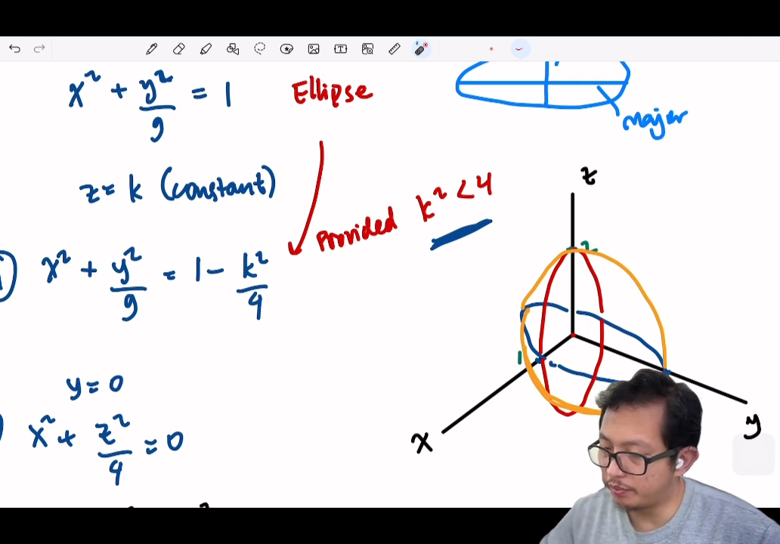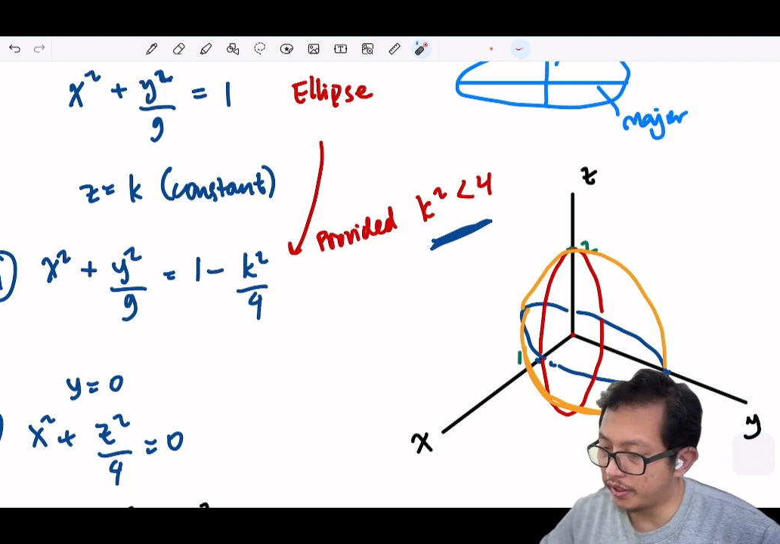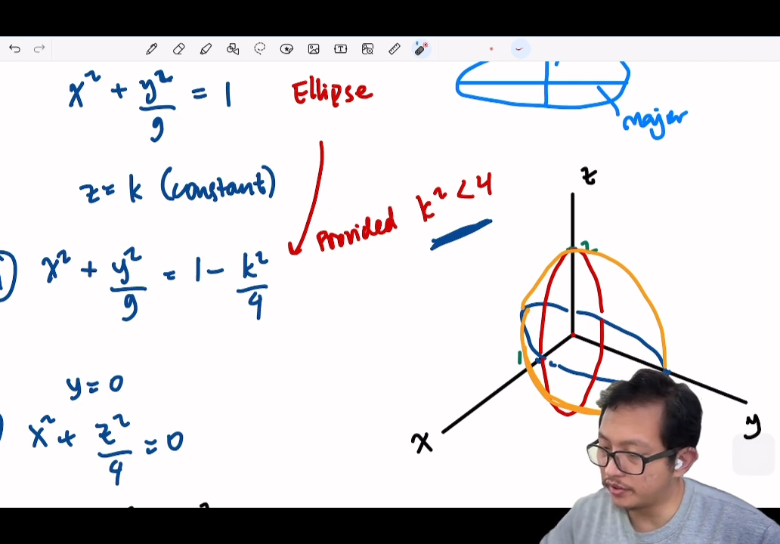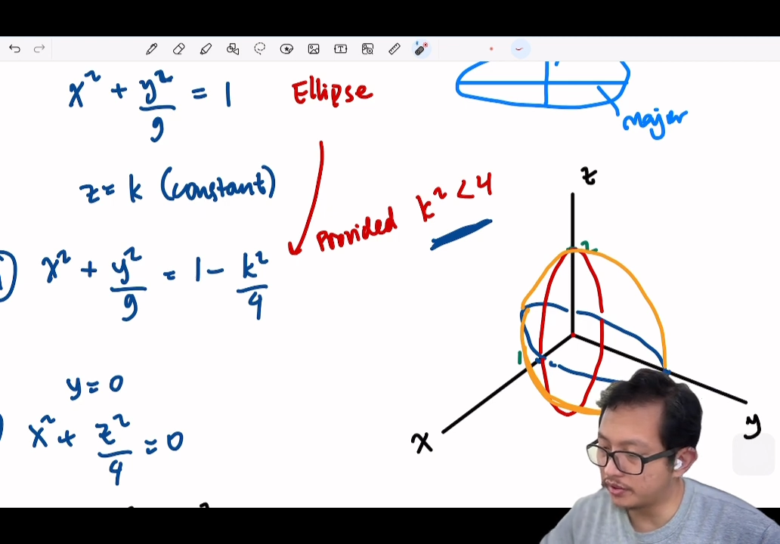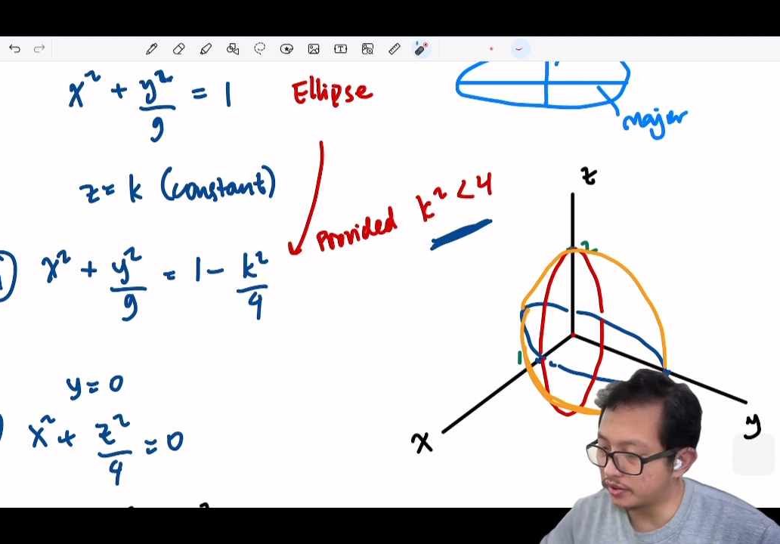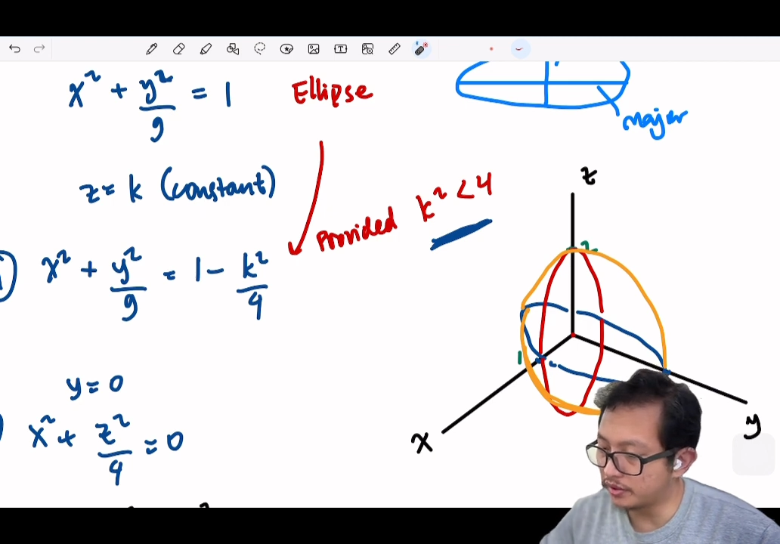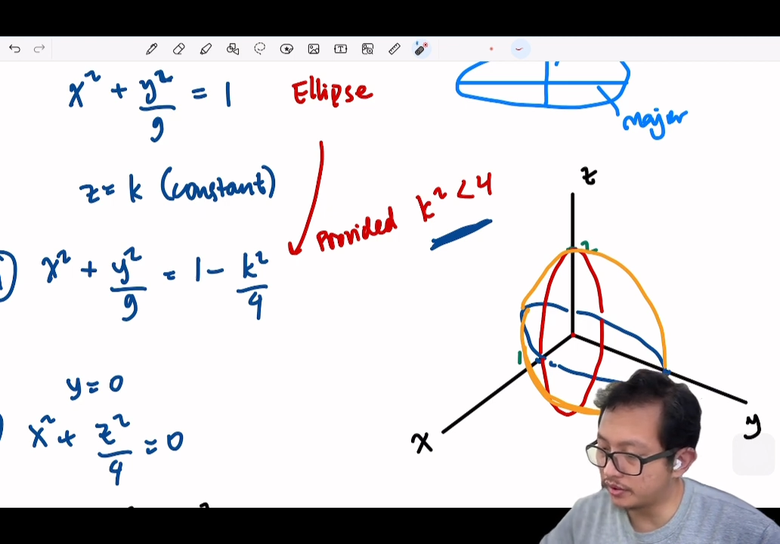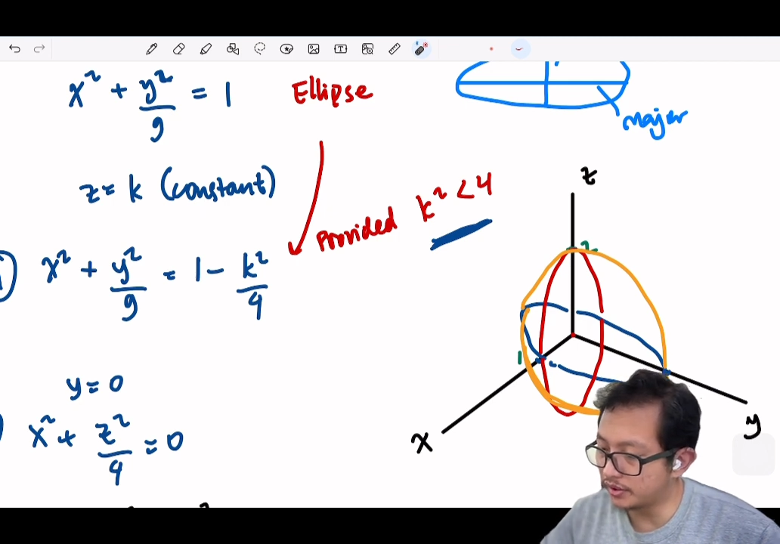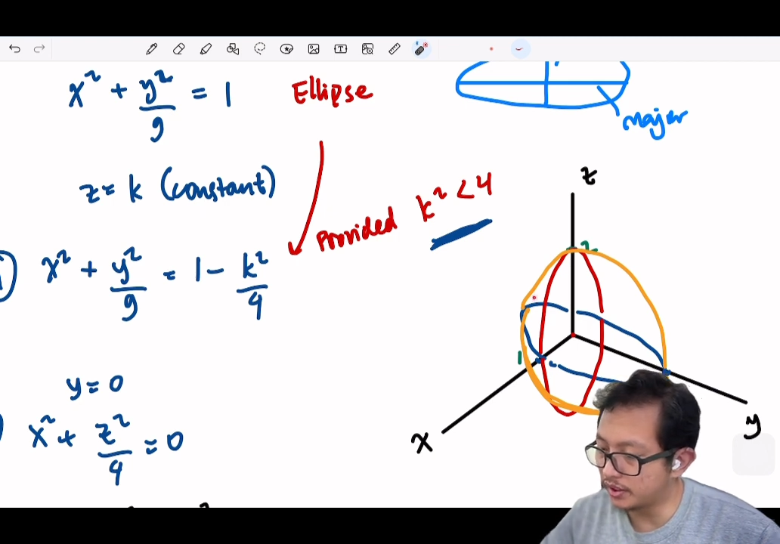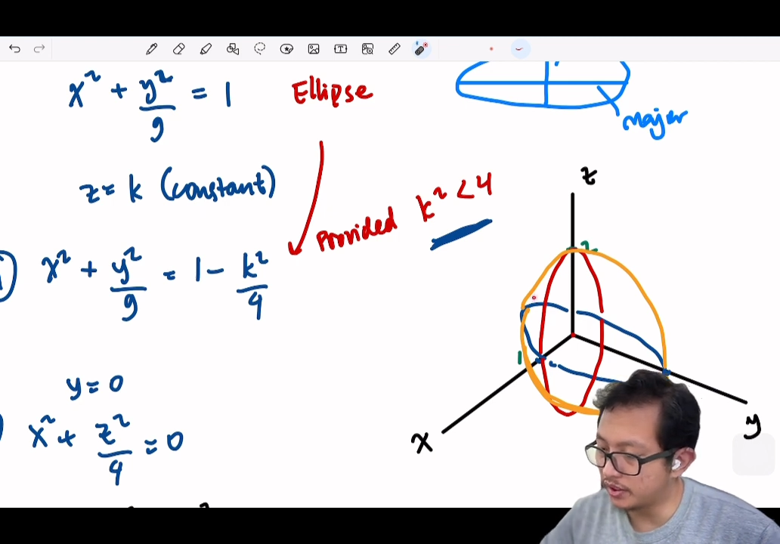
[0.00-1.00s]
depends
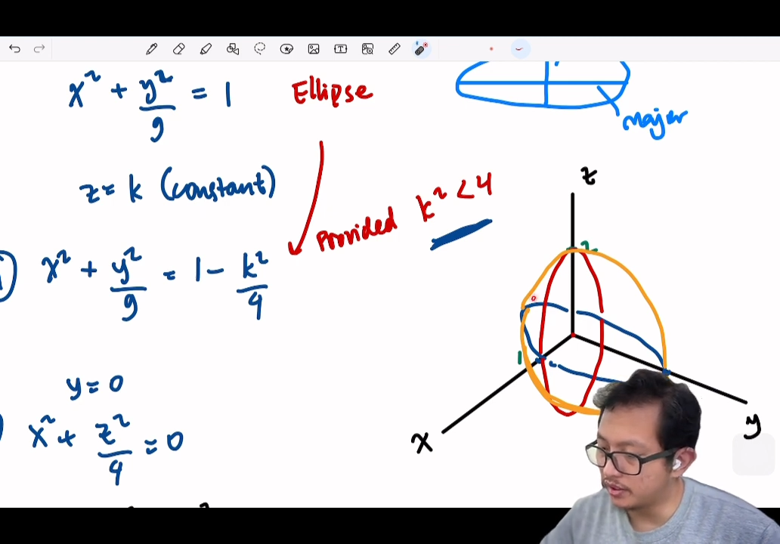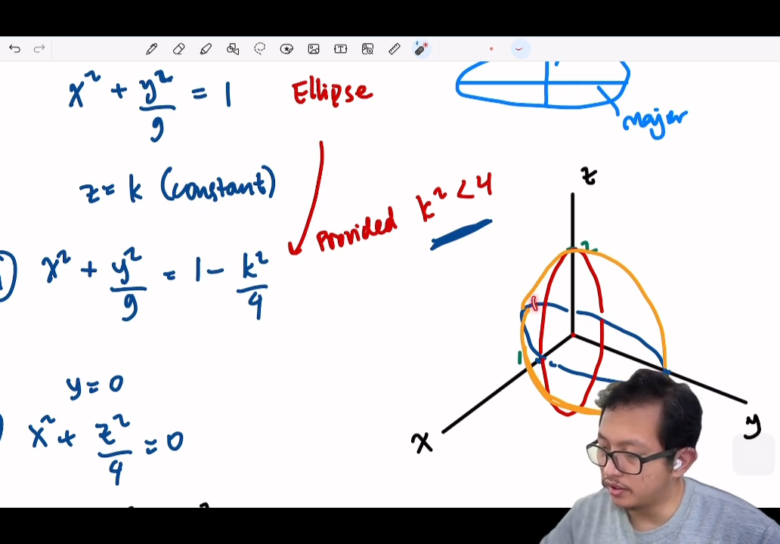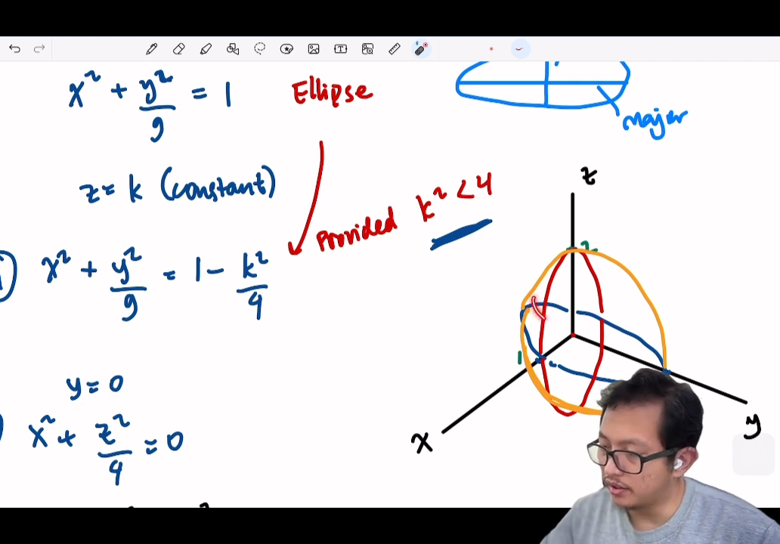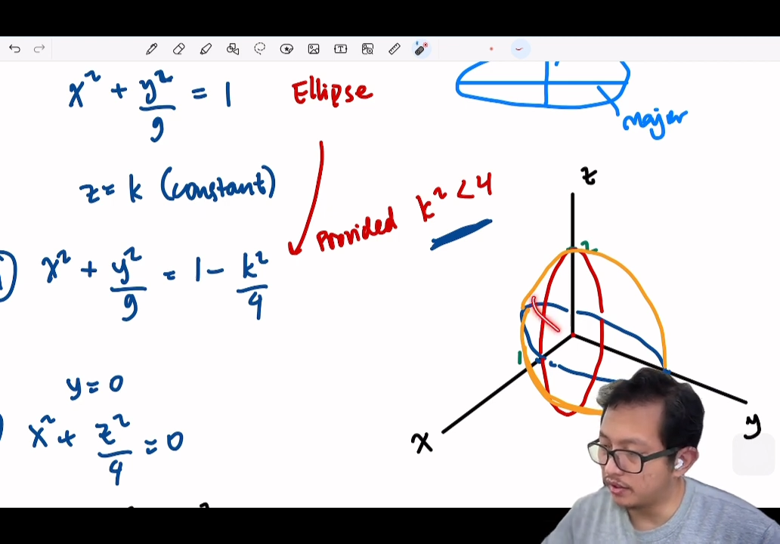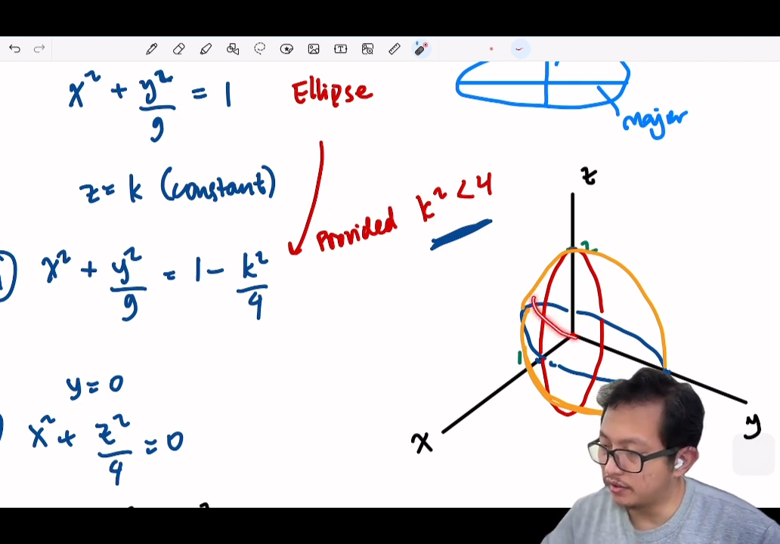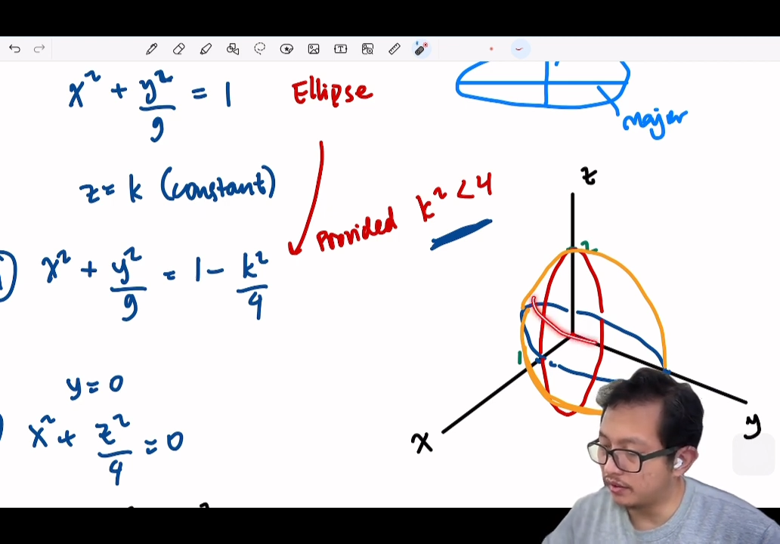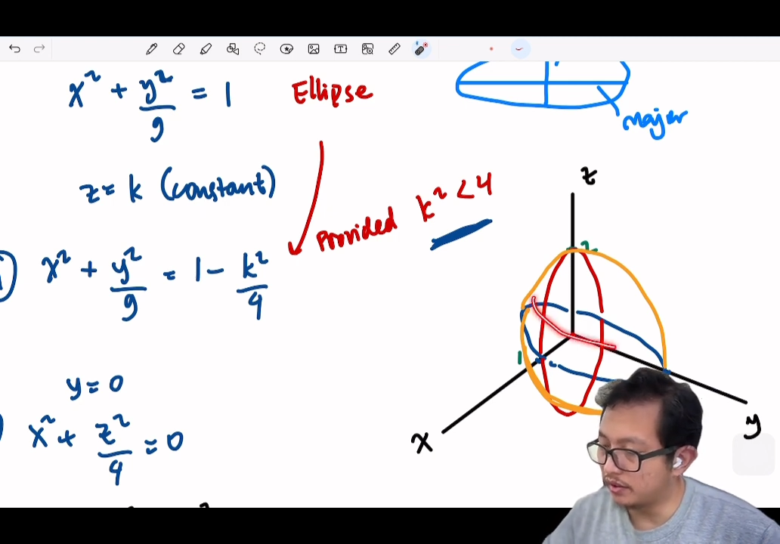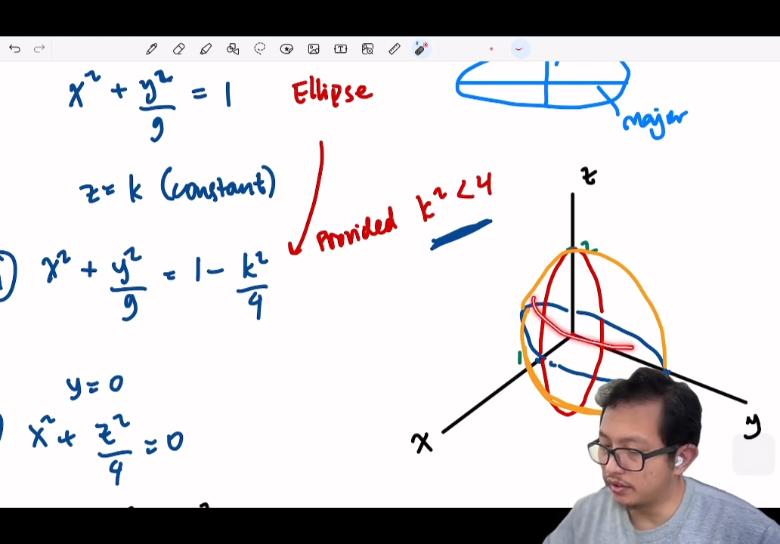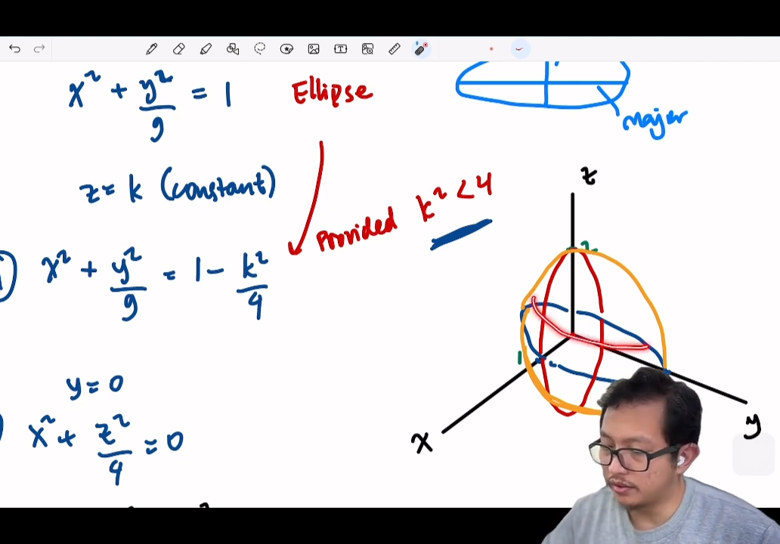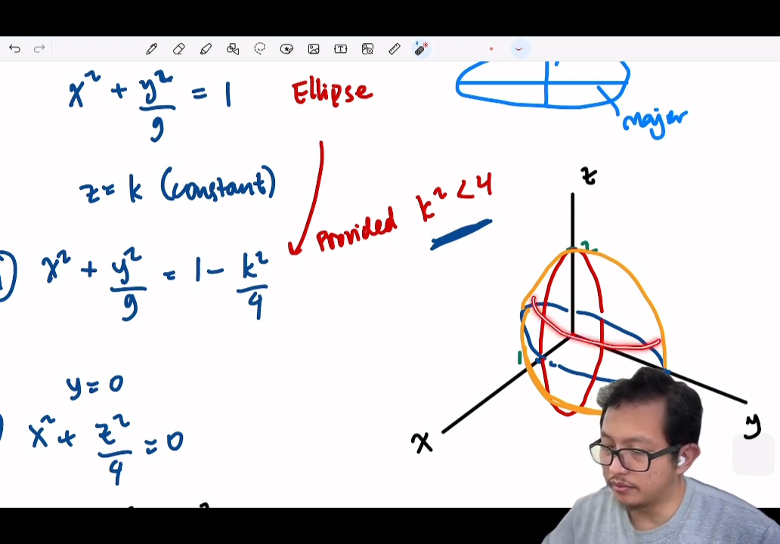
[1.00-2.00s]
on
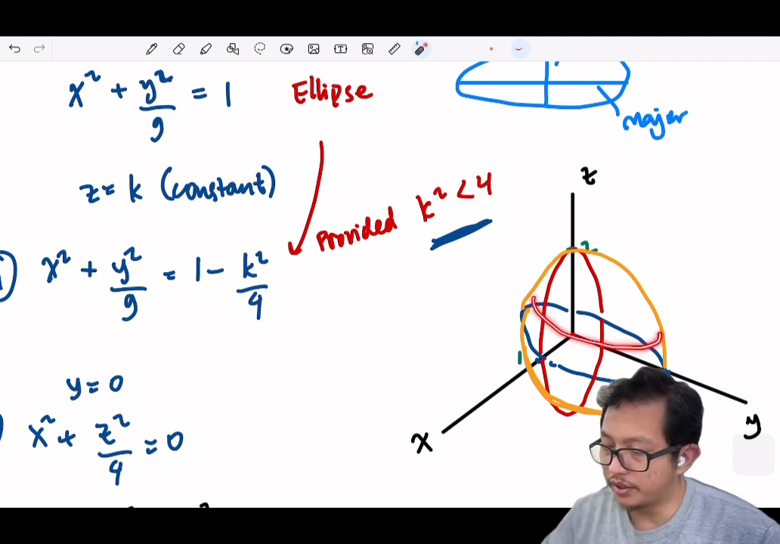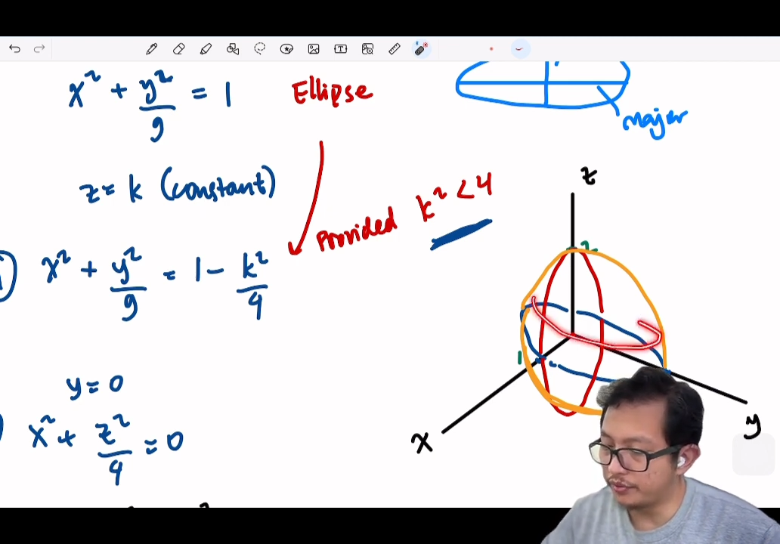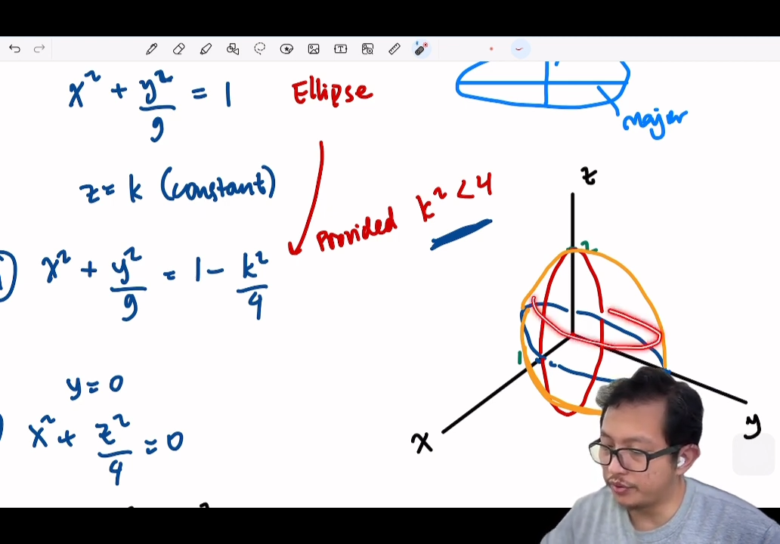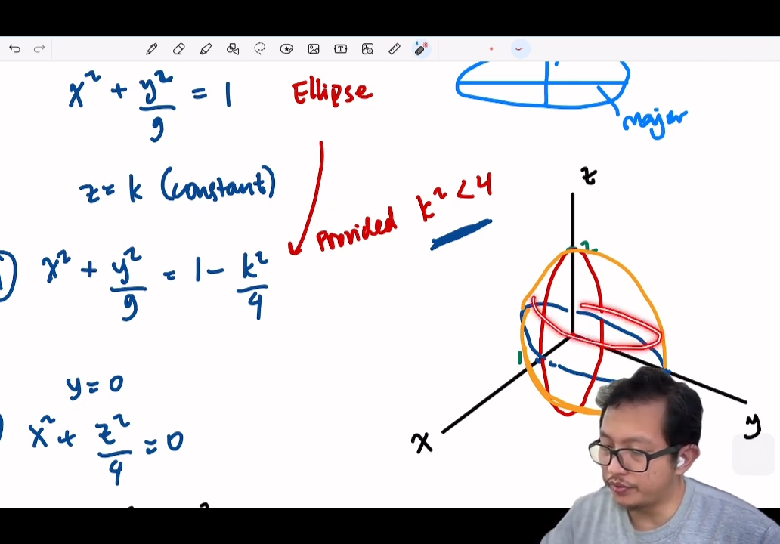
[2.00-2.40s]
if